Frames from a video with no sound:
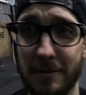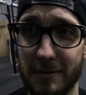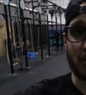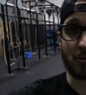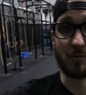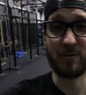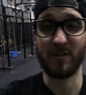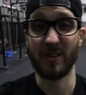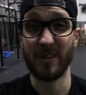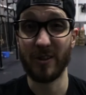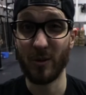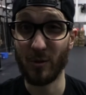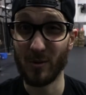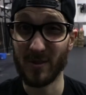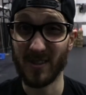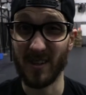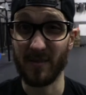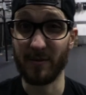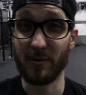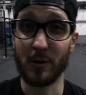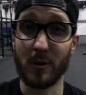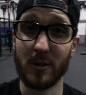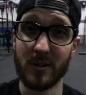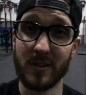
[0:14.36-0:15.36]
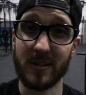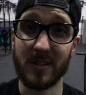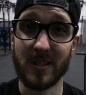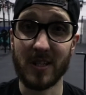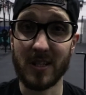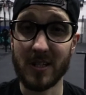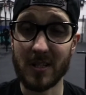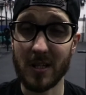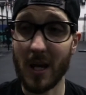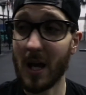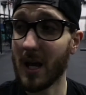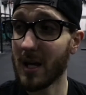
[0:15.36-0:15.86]
hopefully no one's ever heard of
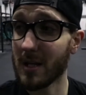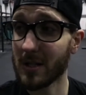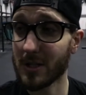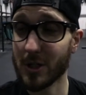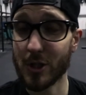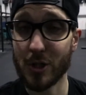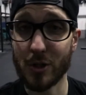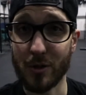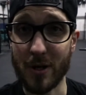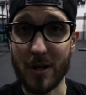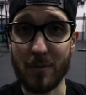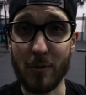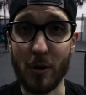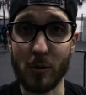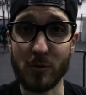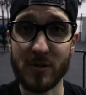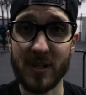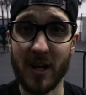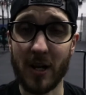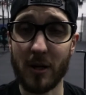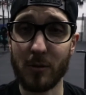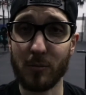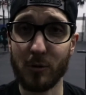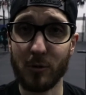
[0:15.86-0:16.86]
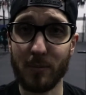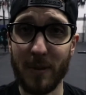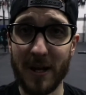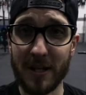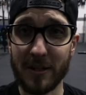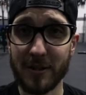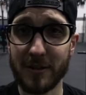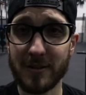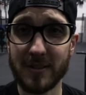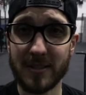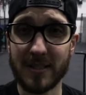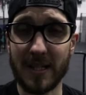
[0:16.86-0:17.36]
these Screamo terrible
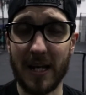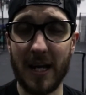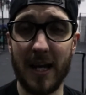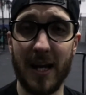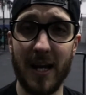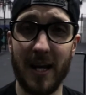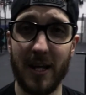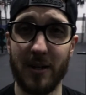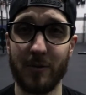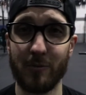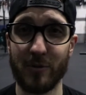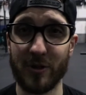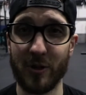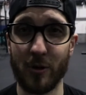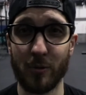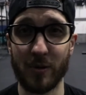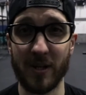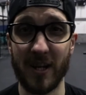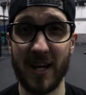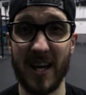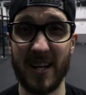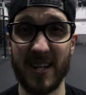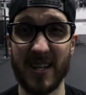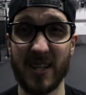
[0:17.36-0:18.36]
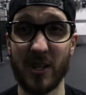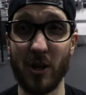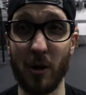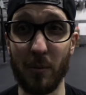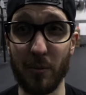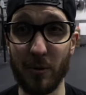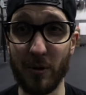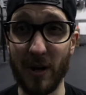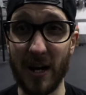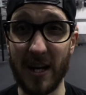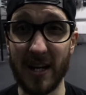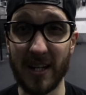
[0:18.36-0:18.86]
bangers and we don't get any
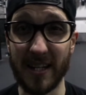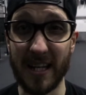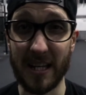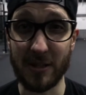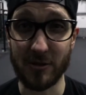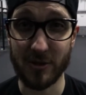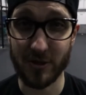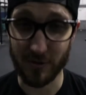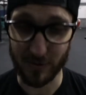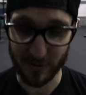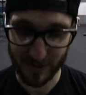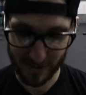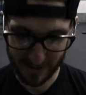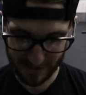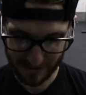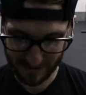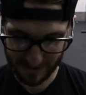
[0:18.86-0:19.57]
copyright against us.